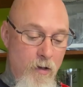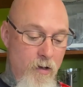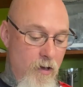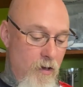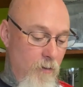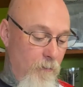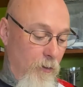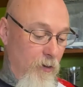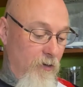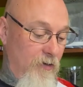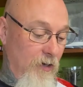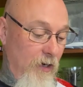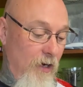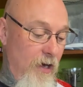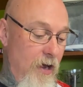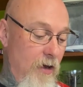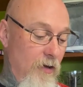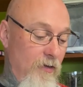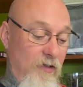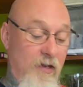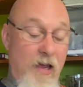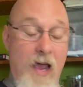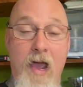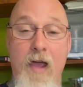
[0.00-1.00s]
Persilio
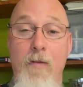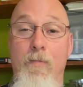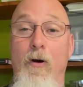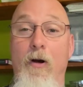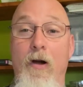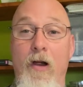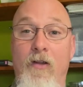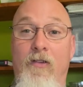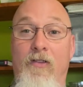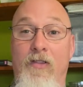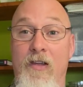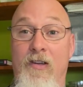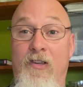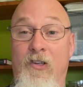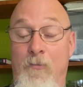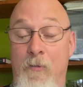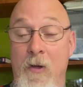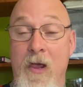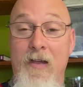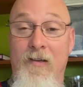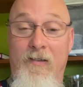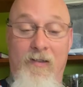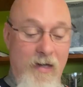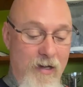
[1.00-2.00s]
scaber is the
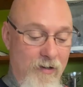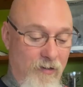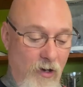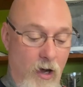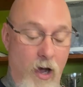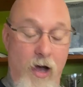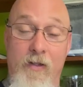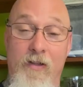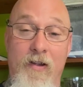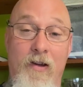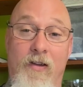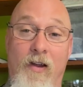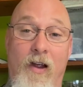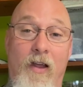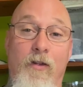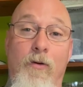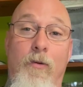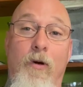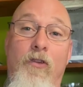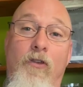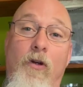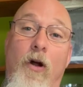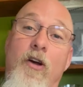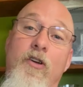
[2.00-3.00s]
species. All these other
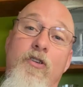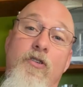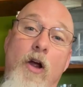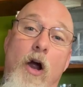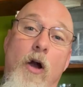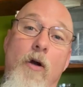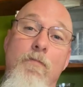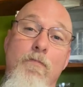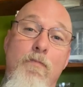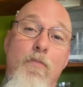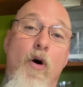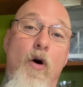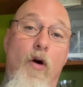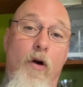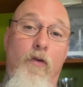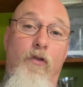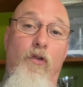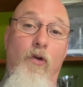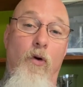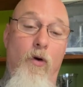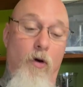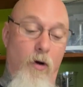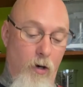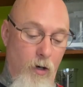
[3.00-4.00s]
ones are
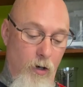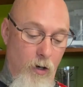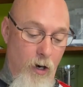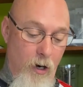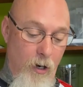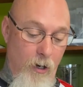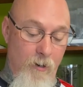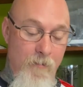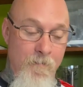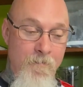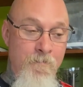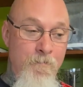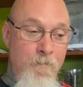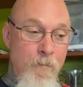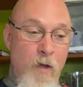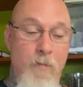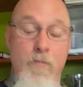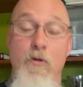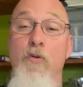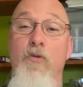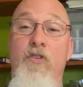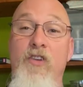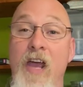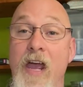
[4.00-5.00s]
morphs or are
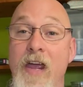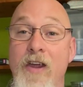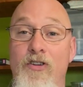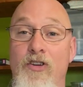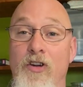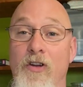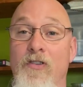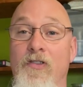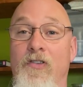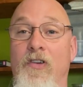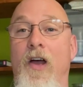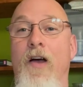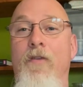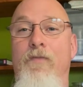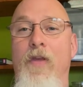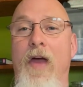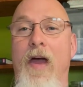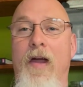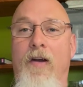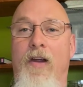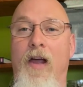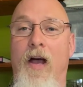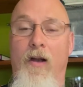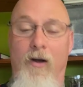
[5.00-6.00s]
mutations of
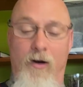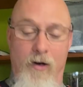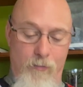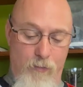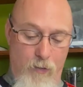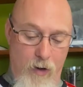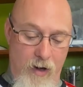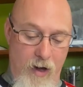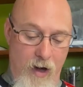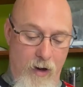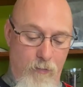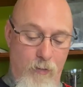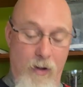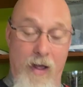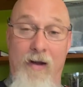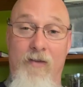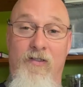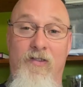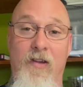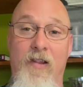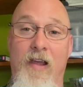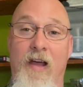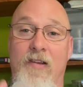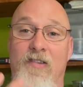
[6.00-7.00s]
that color
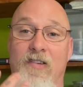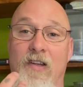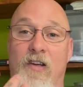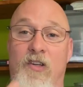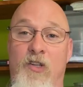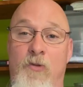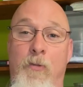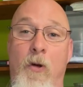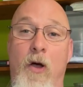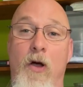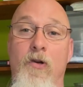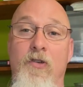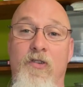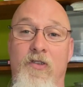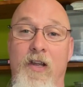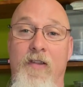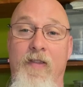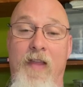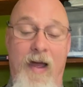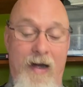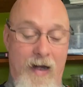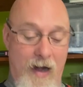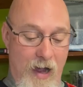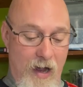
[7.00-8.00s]
that's exposed in
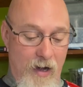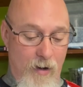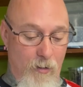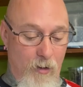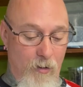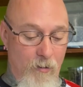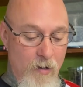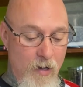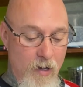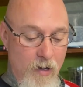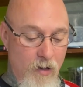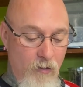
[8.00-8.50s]
that animal.